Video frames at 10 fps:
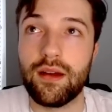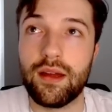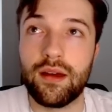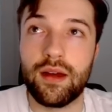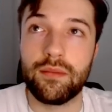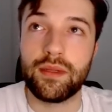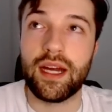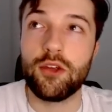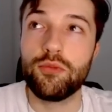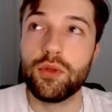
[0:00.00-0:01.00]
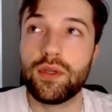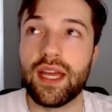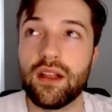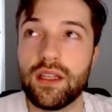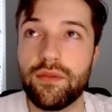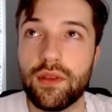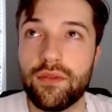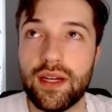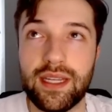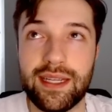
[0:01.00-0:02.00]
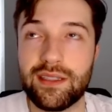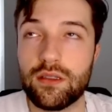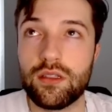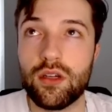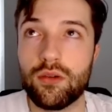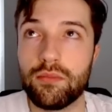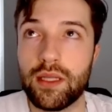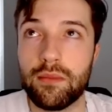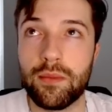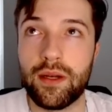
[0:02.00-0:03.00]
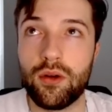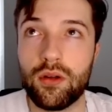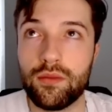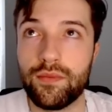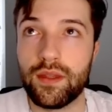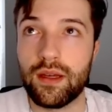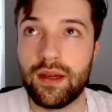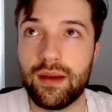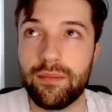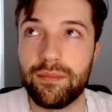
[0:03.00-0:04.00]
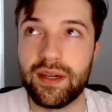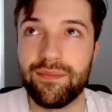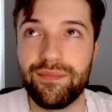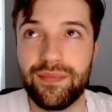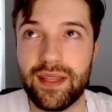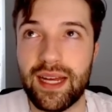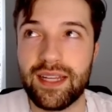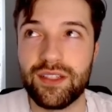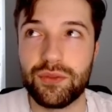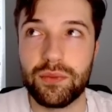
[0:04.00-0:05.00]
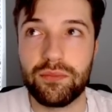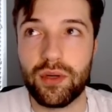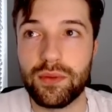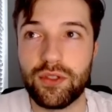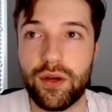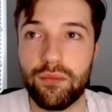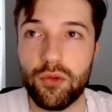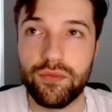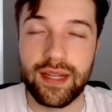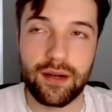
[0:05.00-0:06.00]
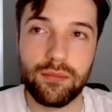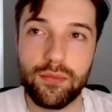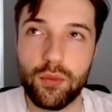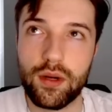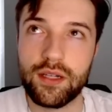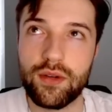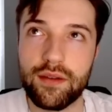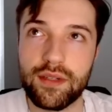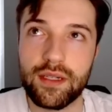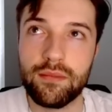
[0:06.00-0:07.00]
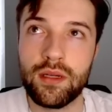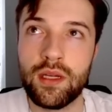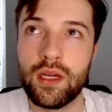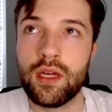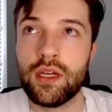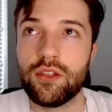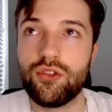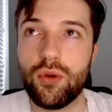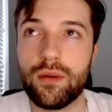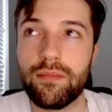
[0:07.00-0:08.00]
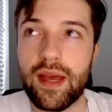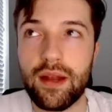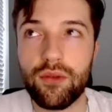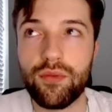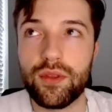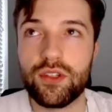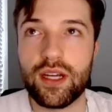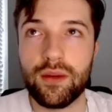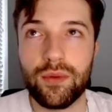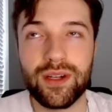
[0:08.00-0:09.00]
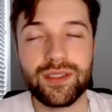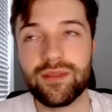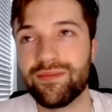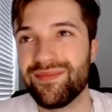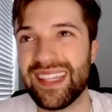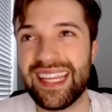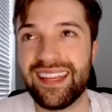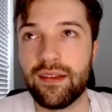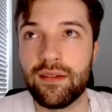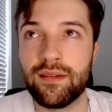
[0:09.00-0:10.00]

Um, Kaiu Blue Kelly for the Vikings, don't blame him at all. Um, but I just would probably try to move down before I drafted him. Jordan Battle for the Jaguars. E.